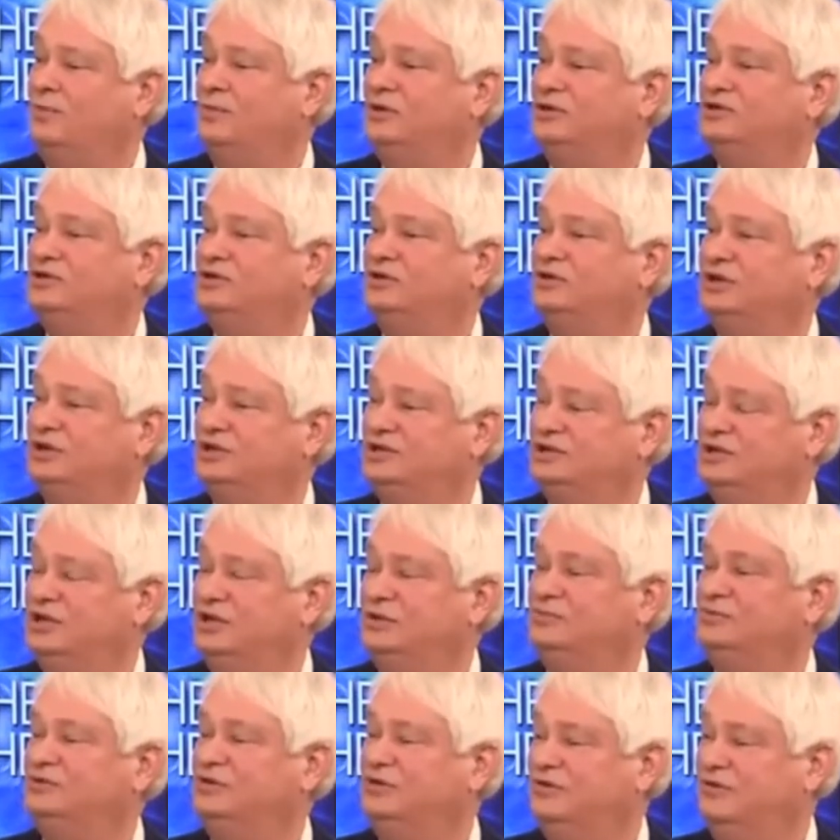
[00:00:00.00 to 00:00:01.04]
promised
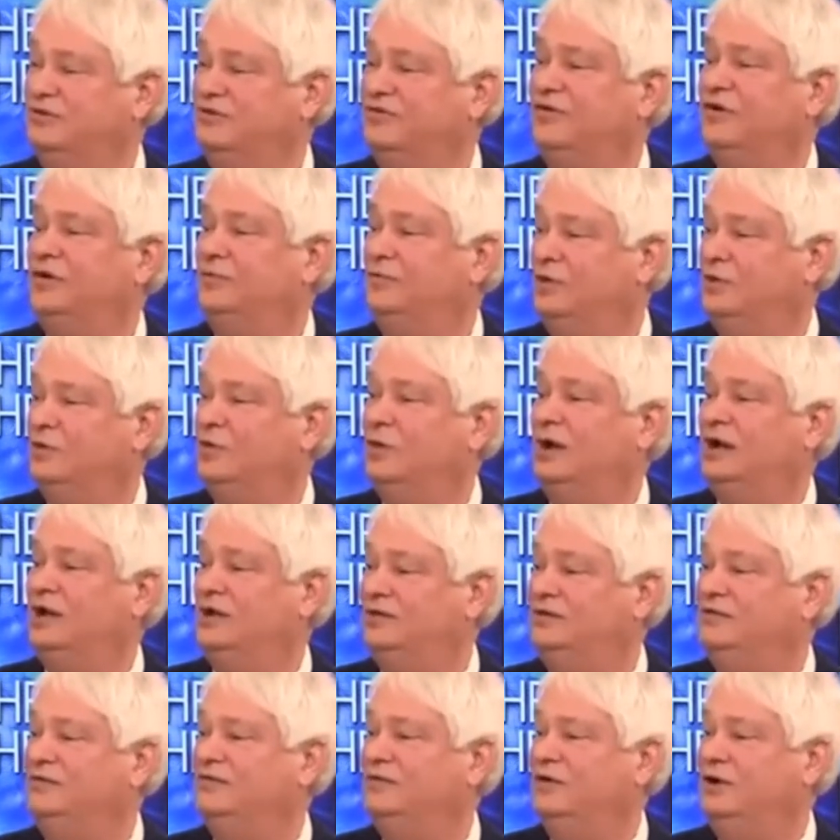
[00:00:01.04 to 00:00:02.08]
exemption from the
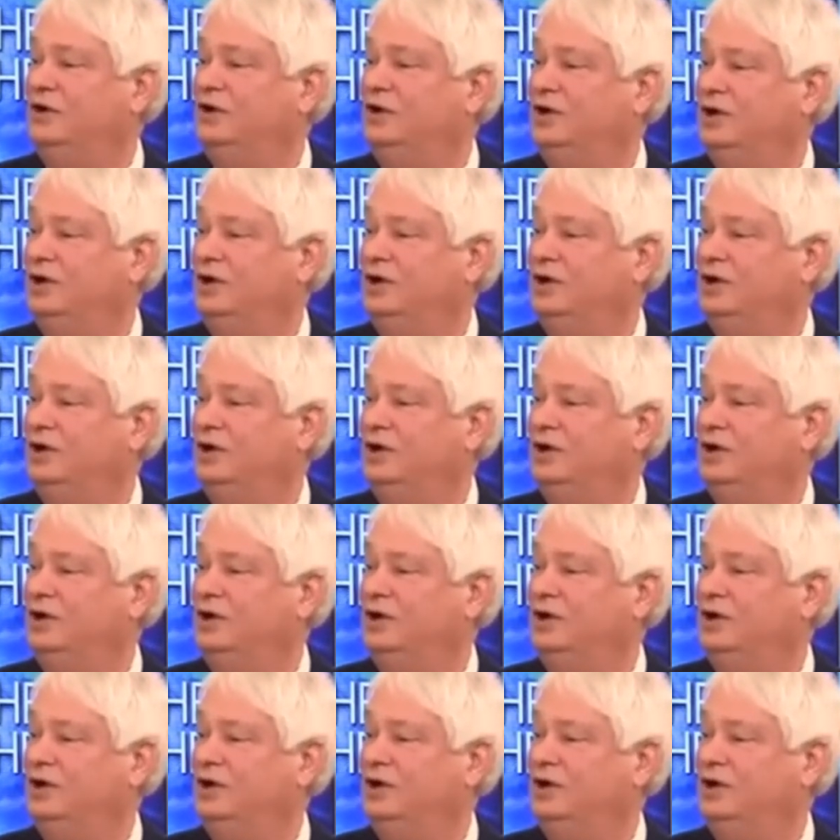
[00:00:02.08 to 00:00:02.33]
wrath